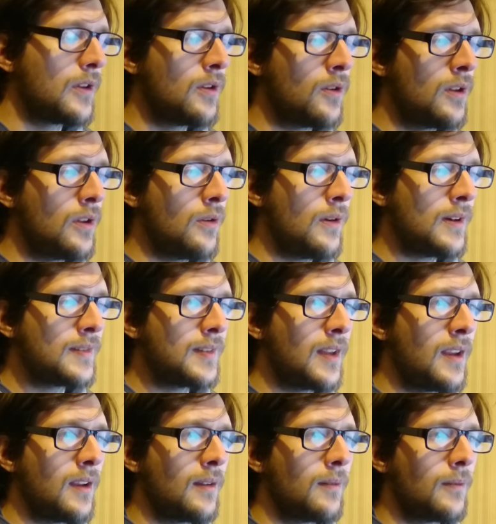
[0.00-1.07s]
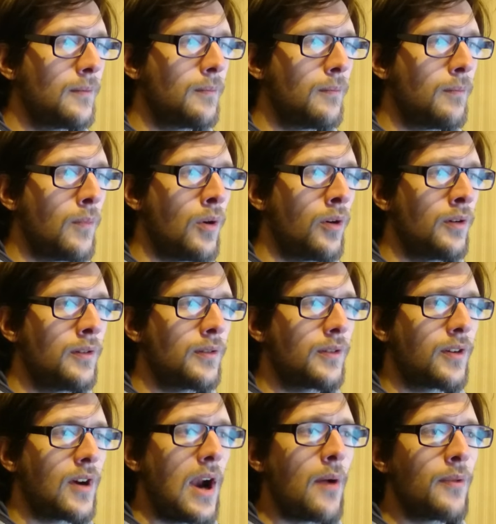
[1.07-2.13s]
you, you are seeing more
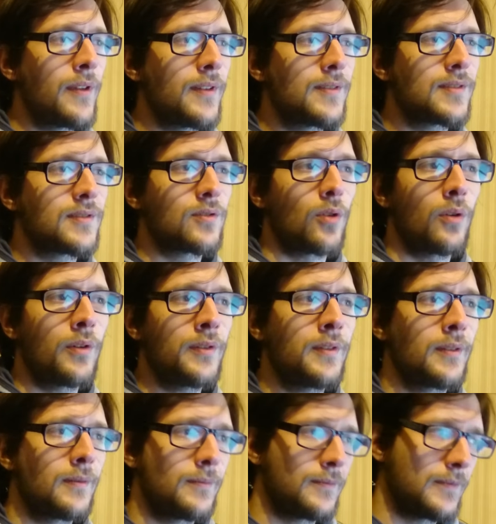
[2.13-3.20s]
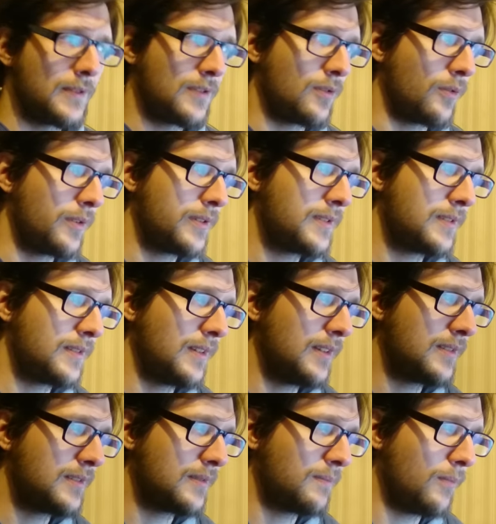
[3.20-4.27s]
crowded stores, so it's
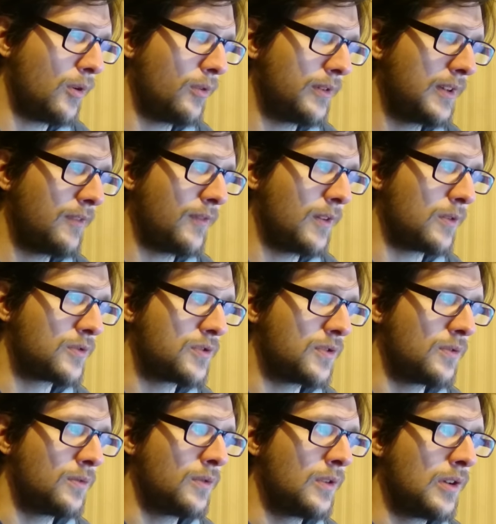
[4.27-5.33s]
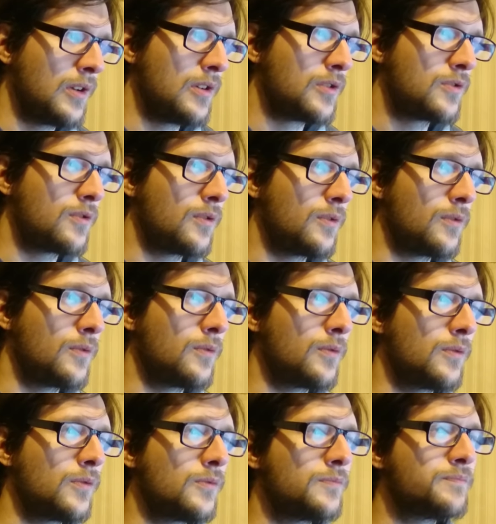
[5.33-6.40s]
it's more difficult to
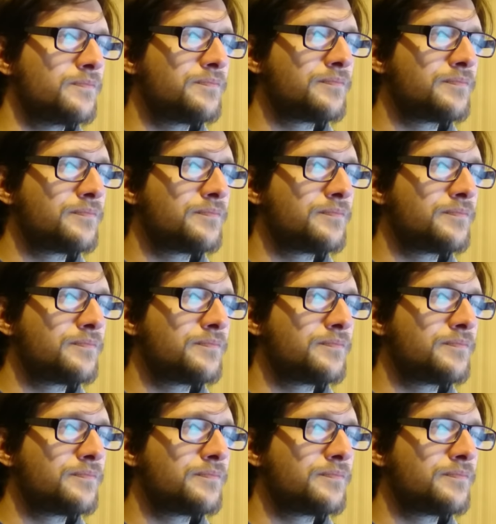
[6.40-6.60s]
to